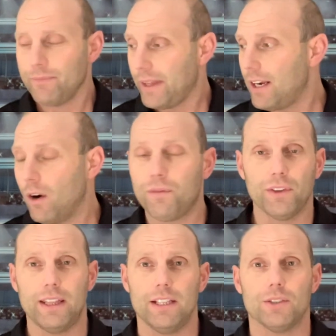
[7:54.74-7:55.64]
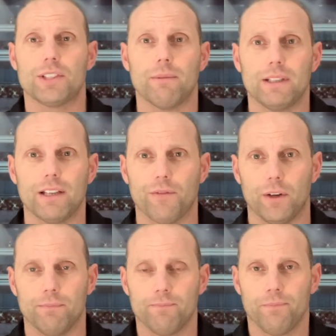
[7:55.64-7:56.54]
And hopefully they do something
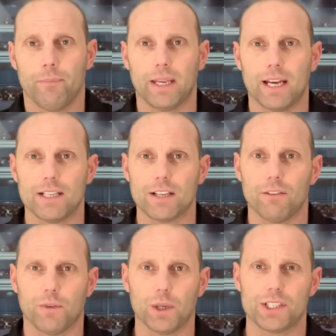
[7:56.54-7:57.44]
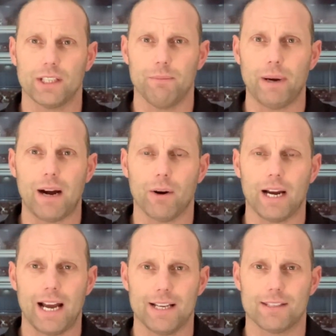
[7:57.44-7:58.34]
different, because unfortunately Bauer
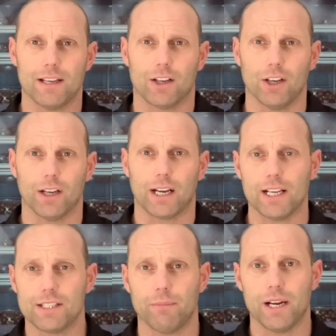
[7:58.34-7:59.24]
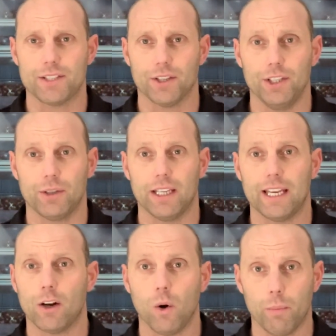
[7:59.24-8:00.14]
has their current customizer and you can
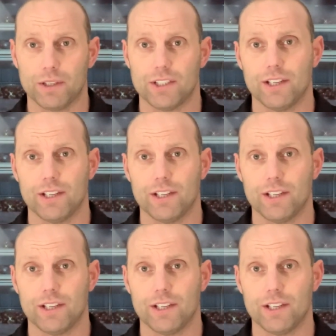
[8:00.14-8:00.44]
get a whole bunch of